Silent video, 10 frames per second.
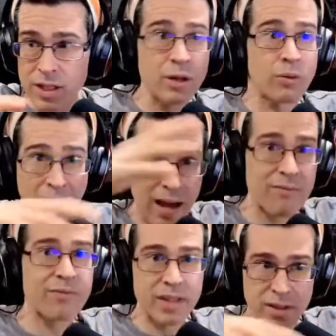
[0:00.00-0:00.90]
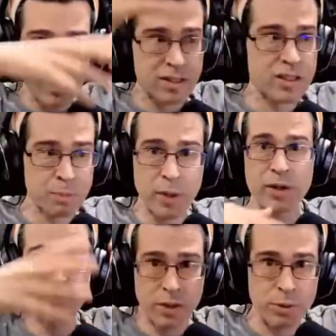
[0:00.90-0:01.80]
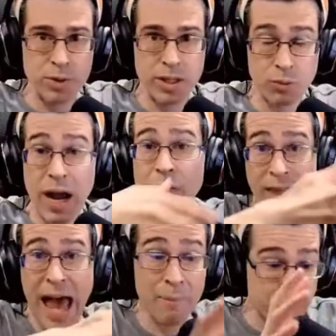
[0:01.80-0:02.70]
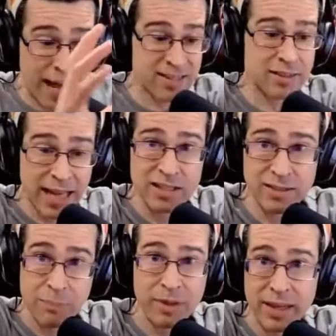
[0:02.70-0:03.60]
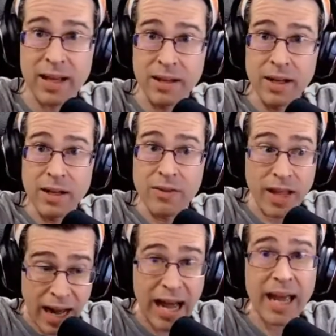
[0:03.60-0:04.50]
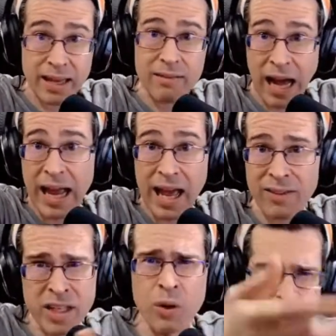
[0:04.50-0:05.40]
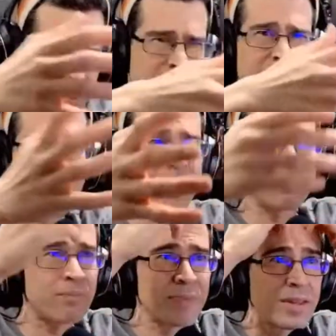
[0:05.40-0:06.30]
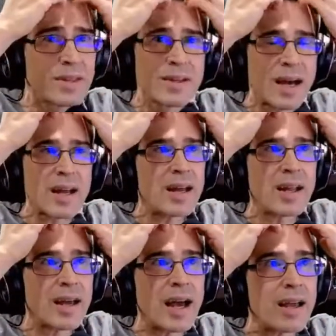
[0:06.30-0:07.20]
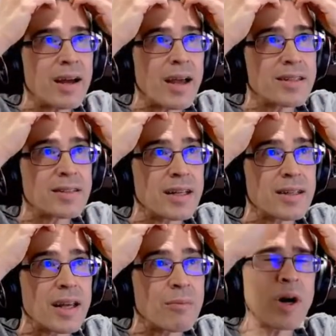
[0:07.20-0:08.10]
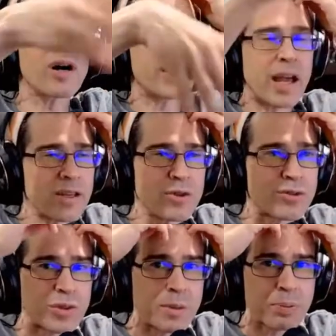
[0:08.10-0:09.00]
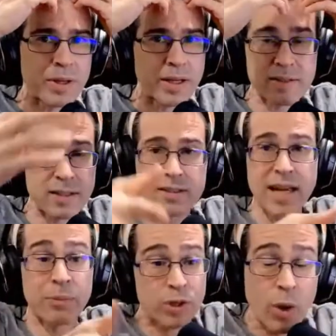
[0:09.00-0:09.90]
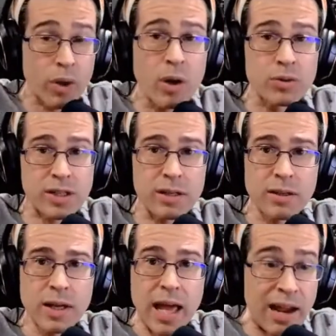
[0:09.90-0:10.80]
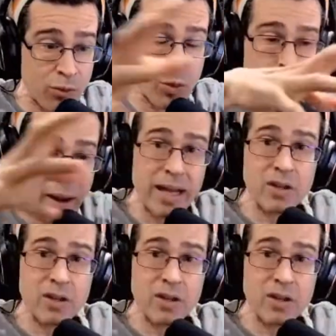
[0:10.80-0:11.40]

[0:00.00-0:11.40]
have the spirit of community around that. But that's something that I have. Like, I hesitate to name. Well, okay, I use 3D printing as an example. No one owns it. Everyone might,